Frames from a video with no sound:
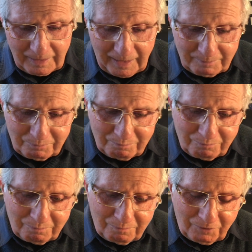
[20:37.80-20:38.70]
It
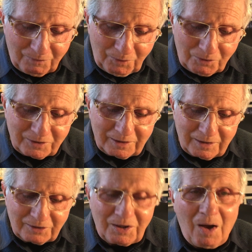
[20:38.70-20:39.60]
reveals
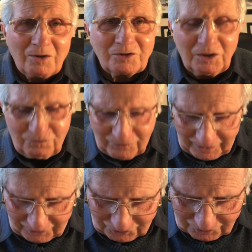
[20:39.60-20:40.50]
that a task is
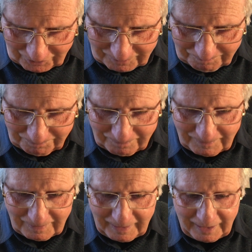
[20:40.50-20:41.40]
finished.
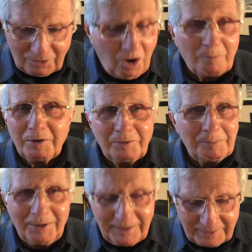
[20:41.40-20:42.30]
It can't be
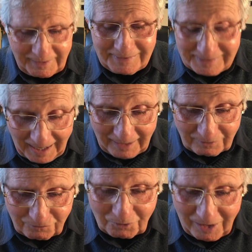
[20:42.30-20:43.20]
repeated, it's
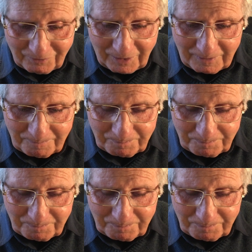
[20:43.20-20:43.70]
done forever.